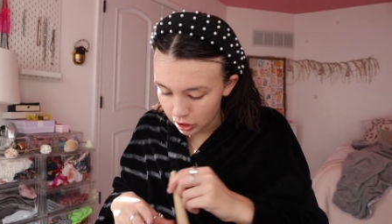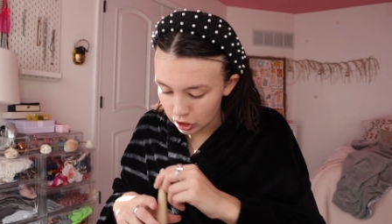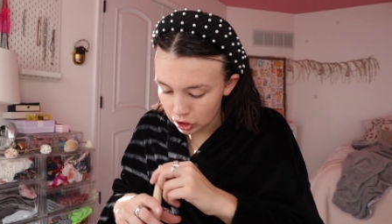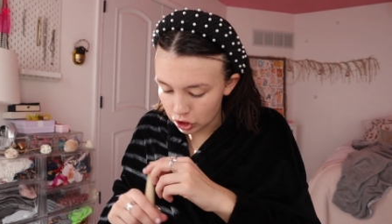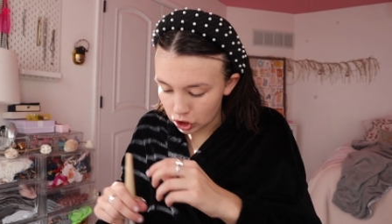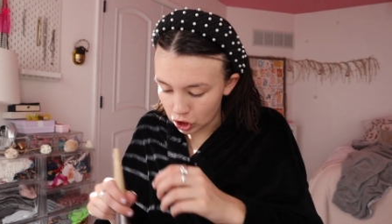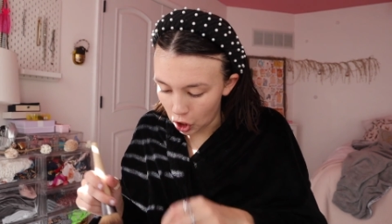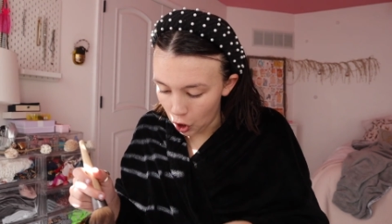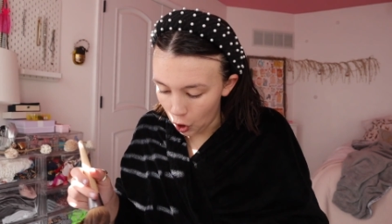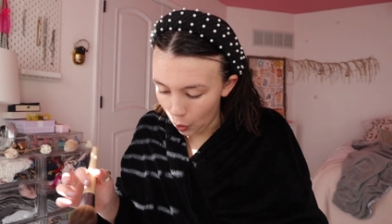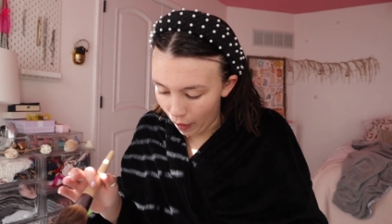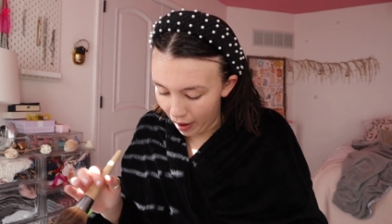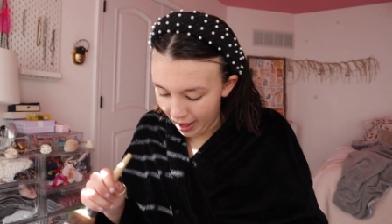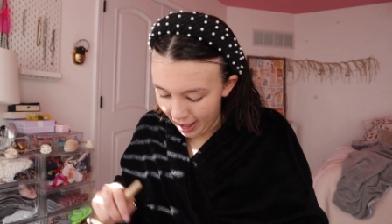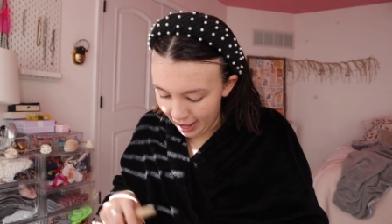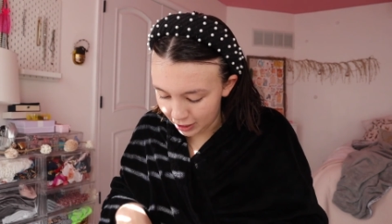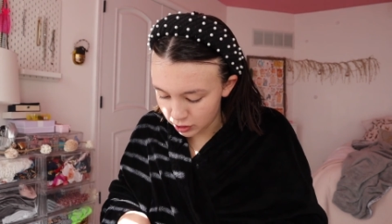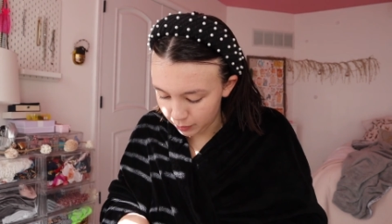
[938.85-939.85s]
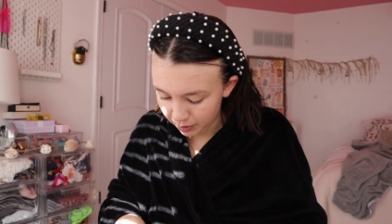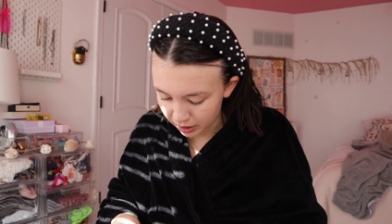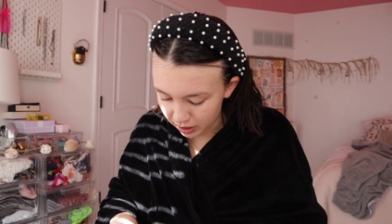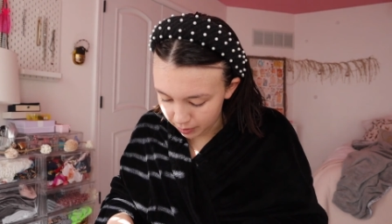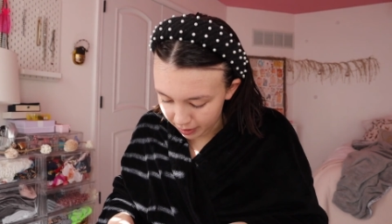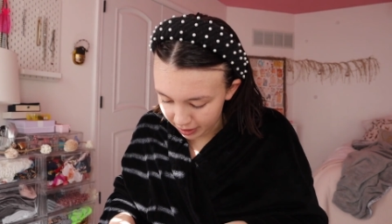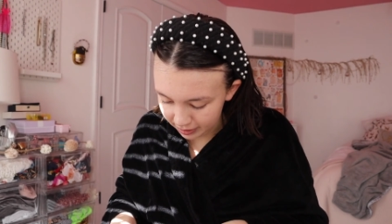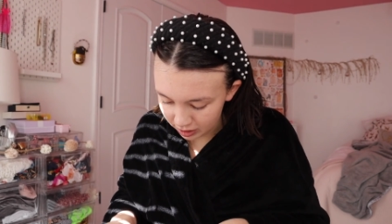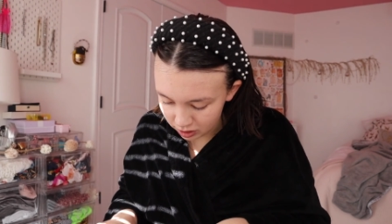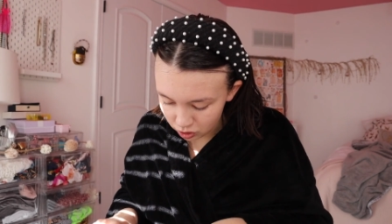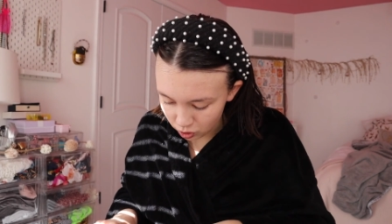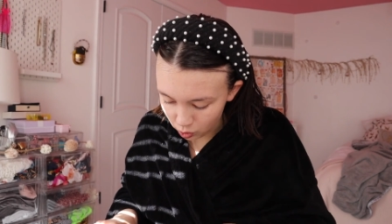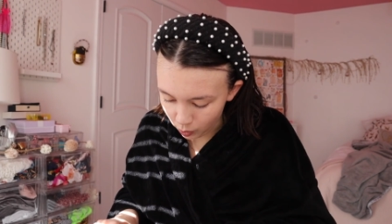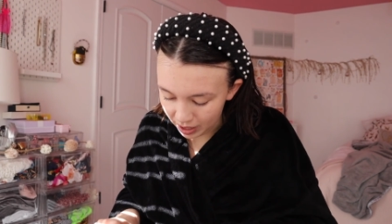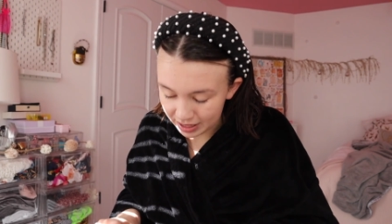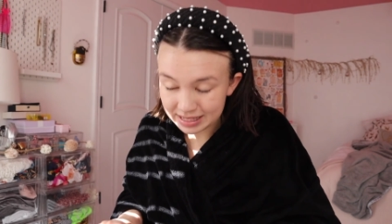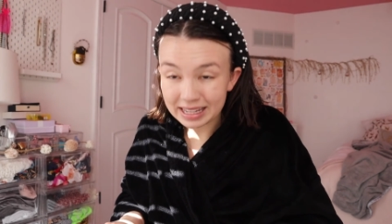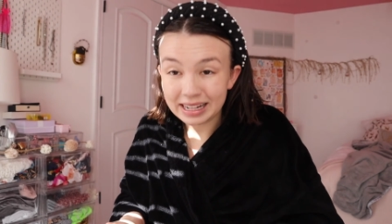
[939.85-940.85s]
So I actually put in a maintenance
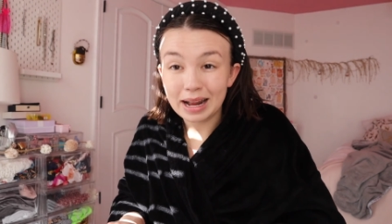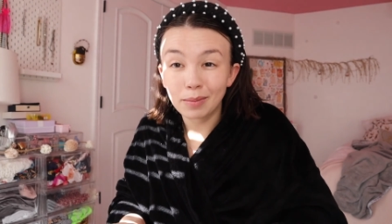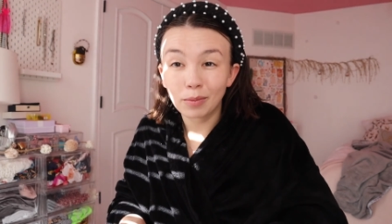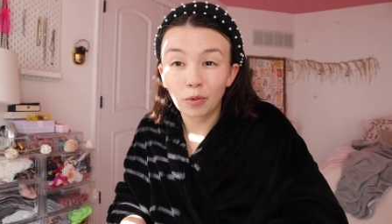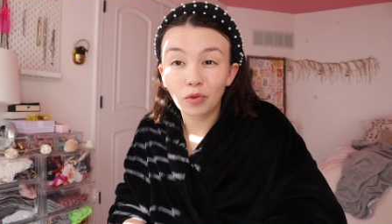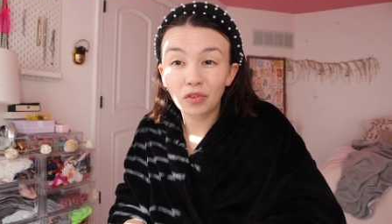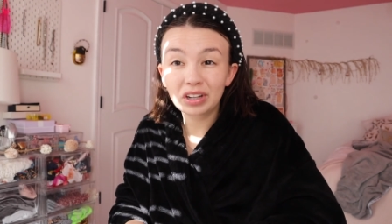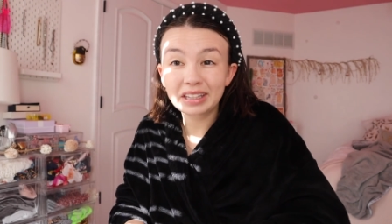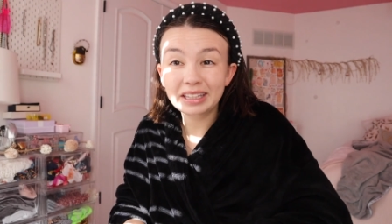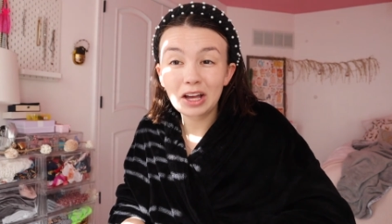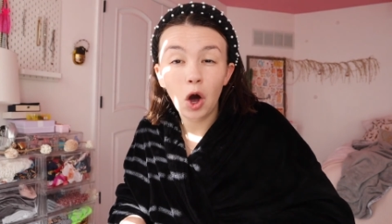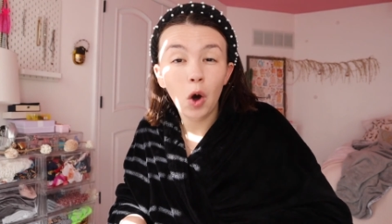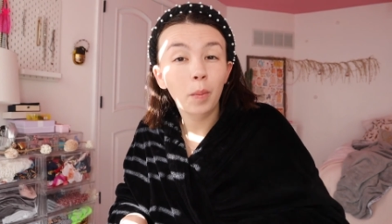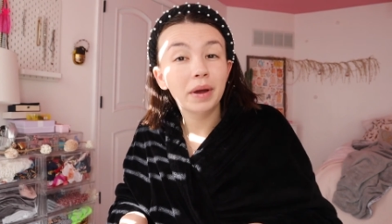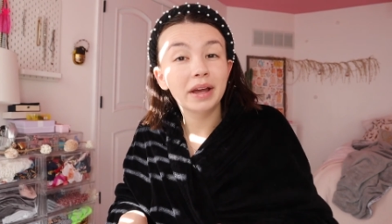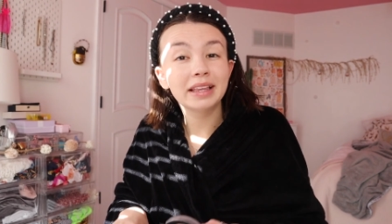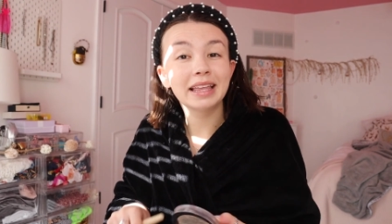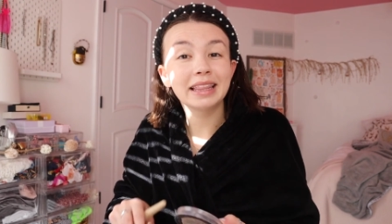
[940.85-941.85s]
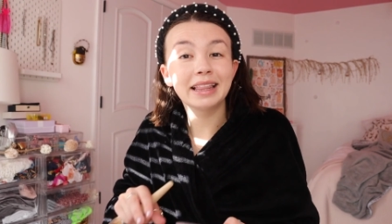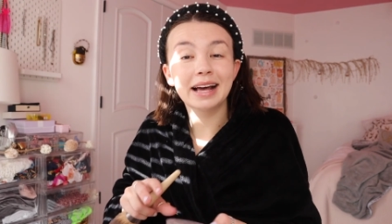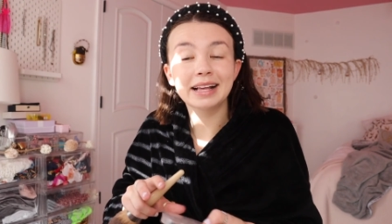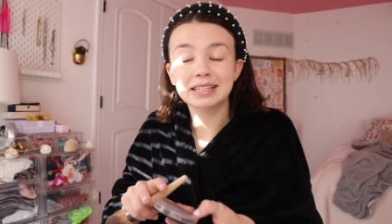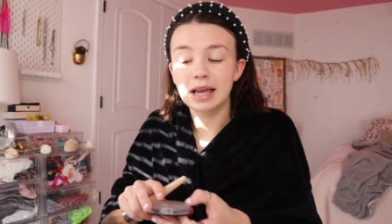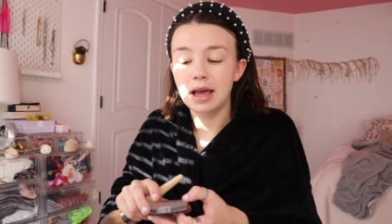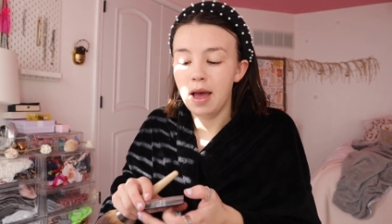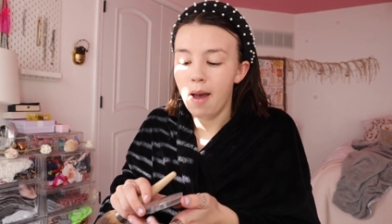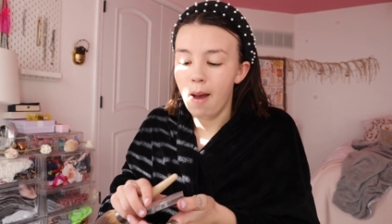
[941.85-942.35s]
request and I'm really hoping that